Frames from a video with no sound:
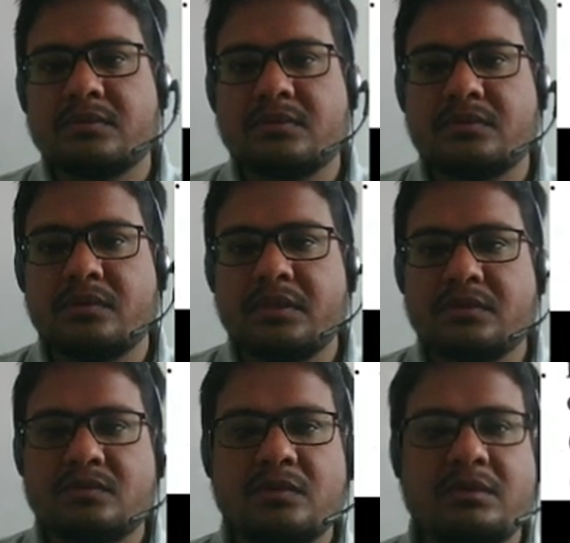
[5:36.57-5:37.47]
So a
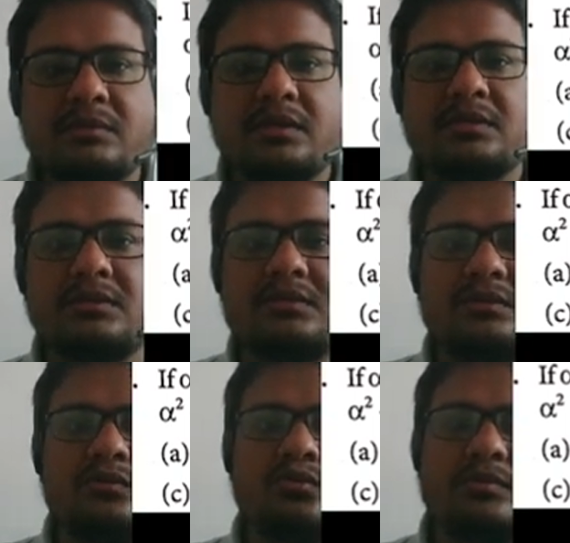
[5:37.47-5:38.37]
square
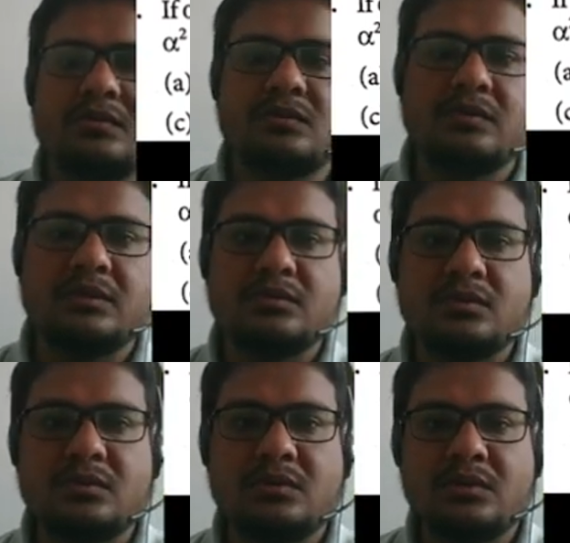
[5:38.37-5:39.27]
minus 2b square.
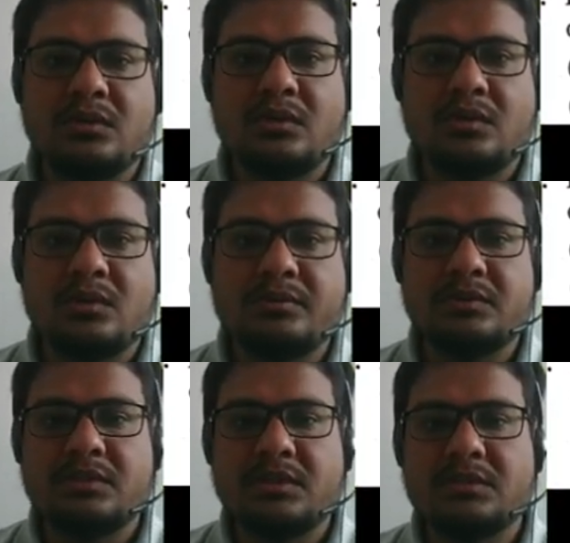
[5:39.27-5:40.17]
So
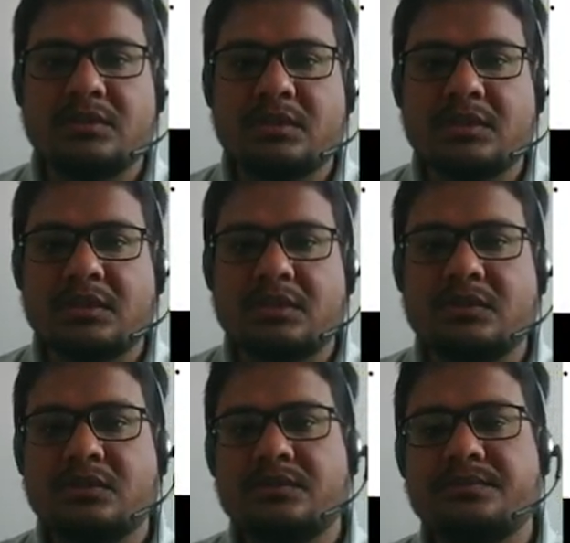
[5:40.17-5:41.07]
option C is the correct answer.